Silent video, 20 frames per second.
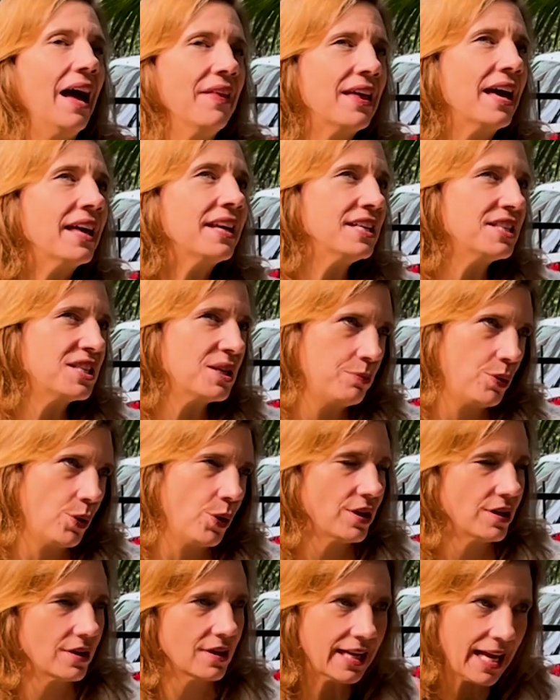And that is
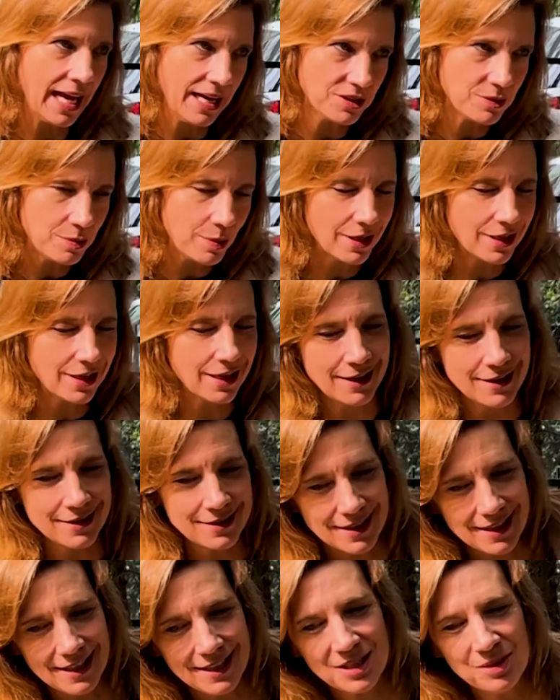important. Accountability
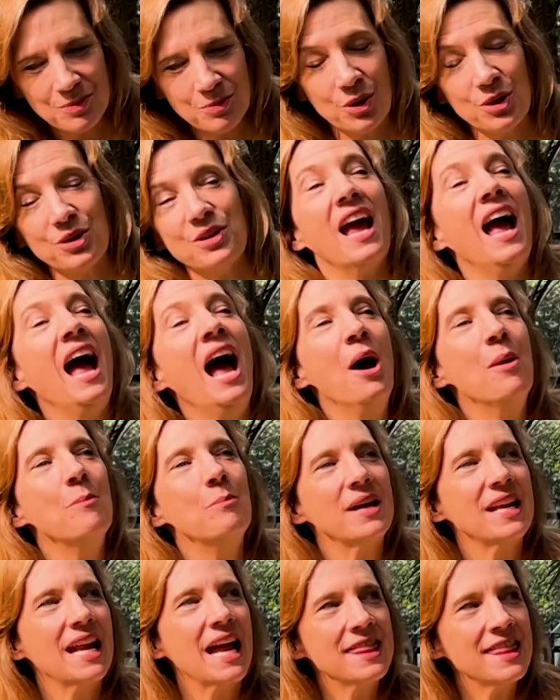is important.
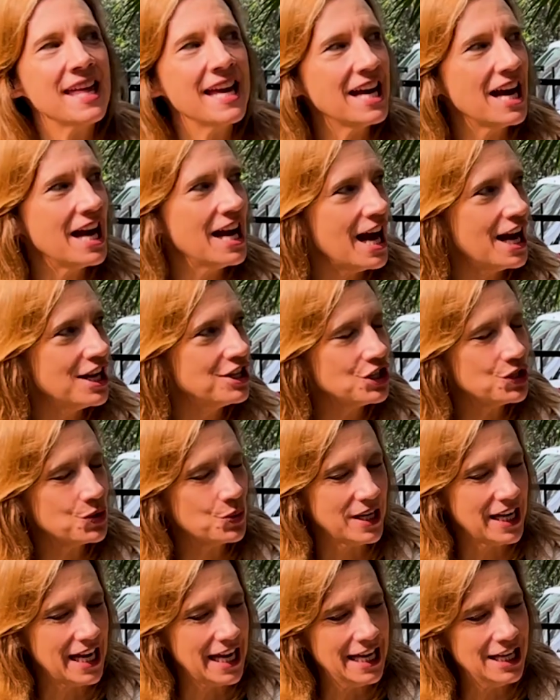But I think I just
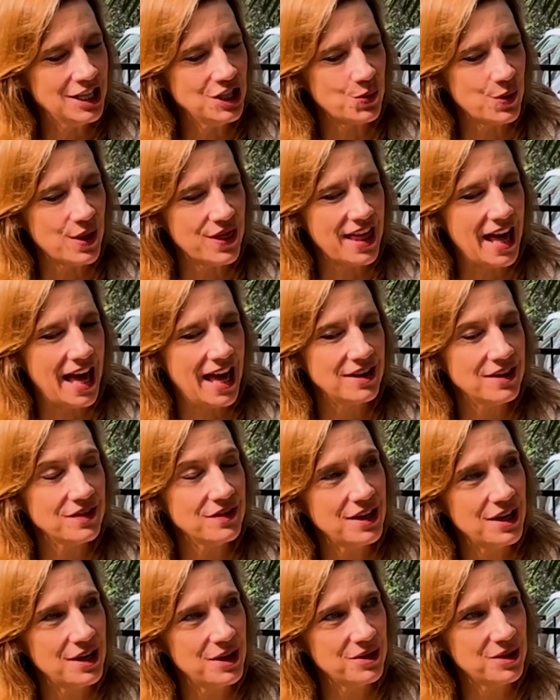want to end with that.
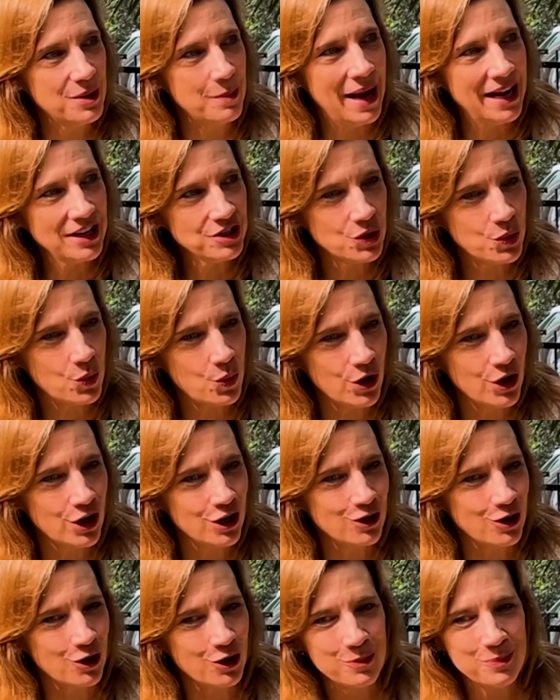The magic word,
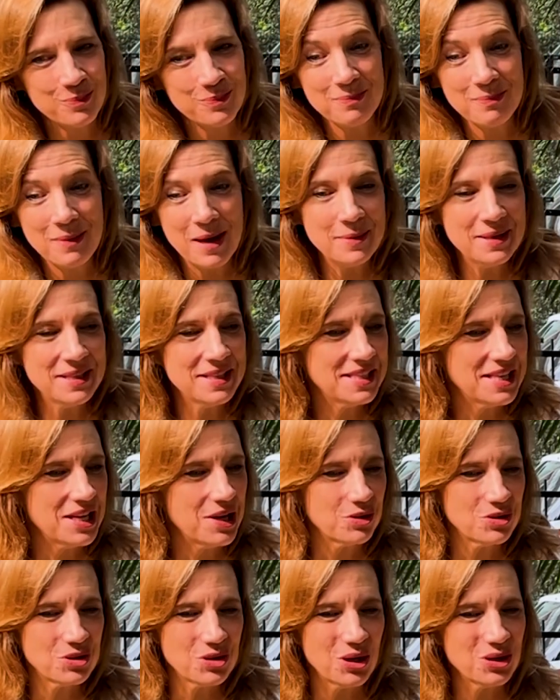or maybe the
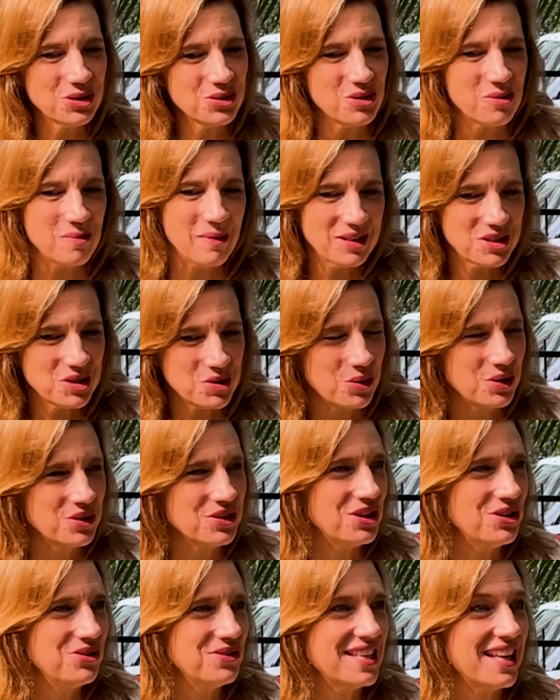secret sauce, or the magic word
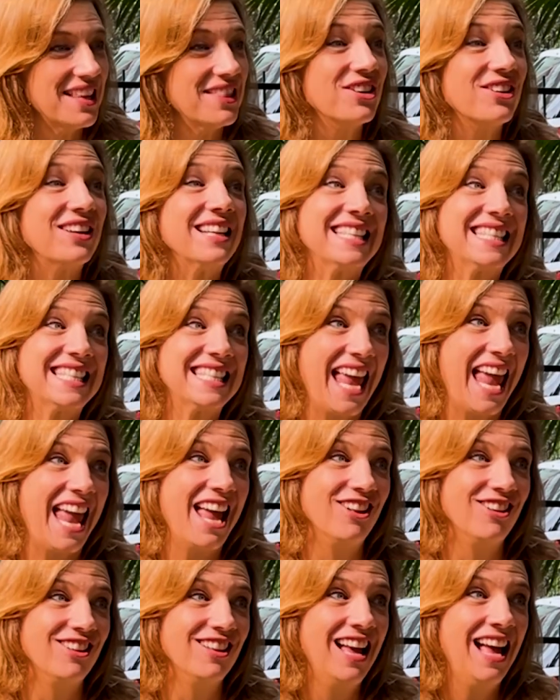that you said there, is scale.